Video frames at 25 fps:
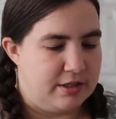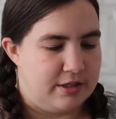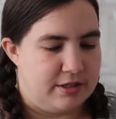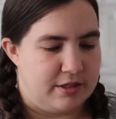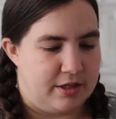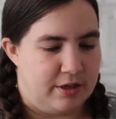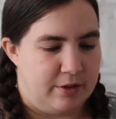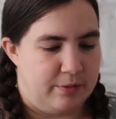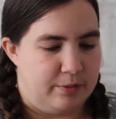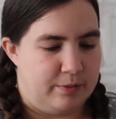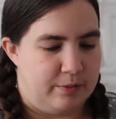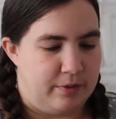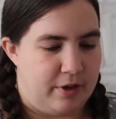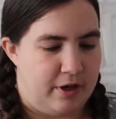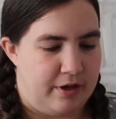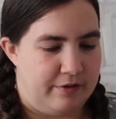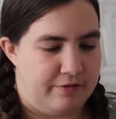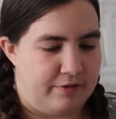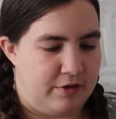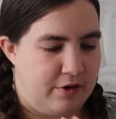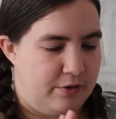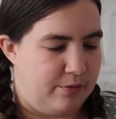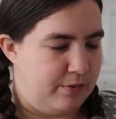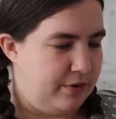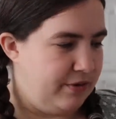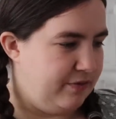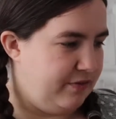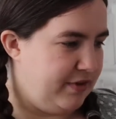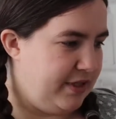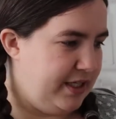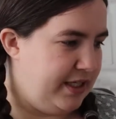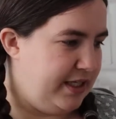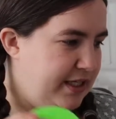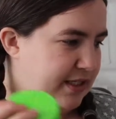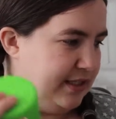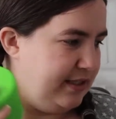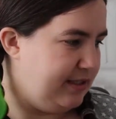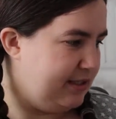So I've got one of
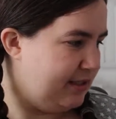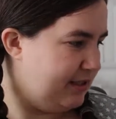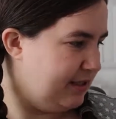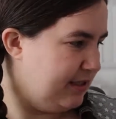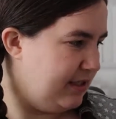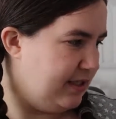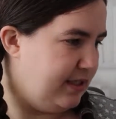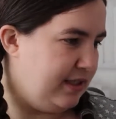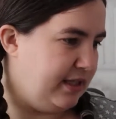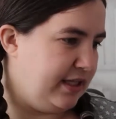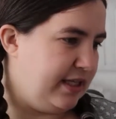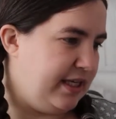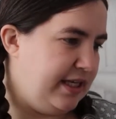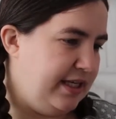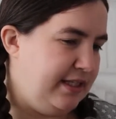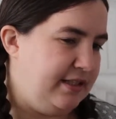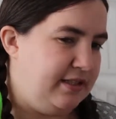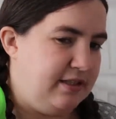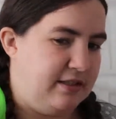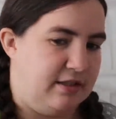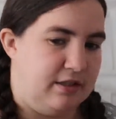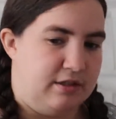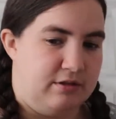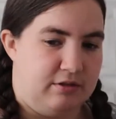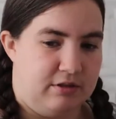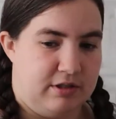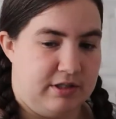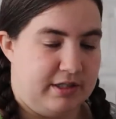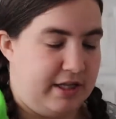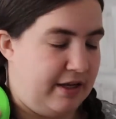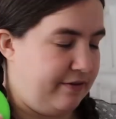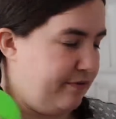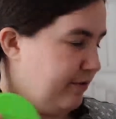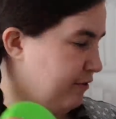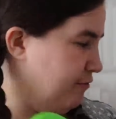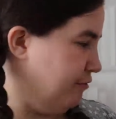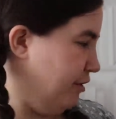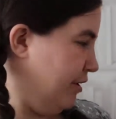these, and the kids will just
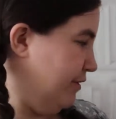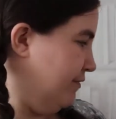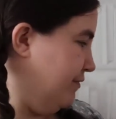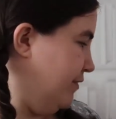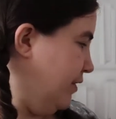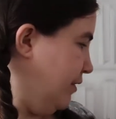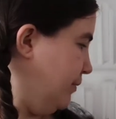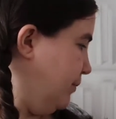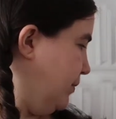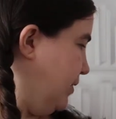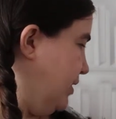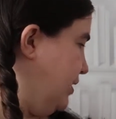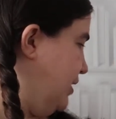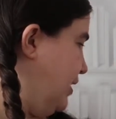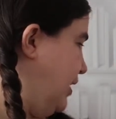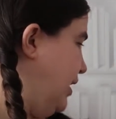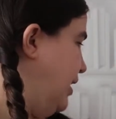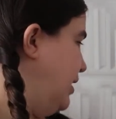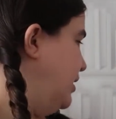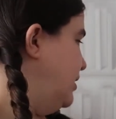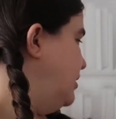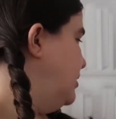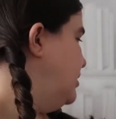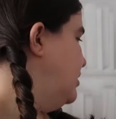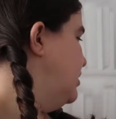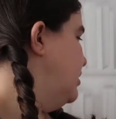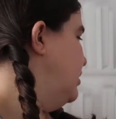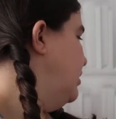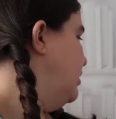have great fun with that.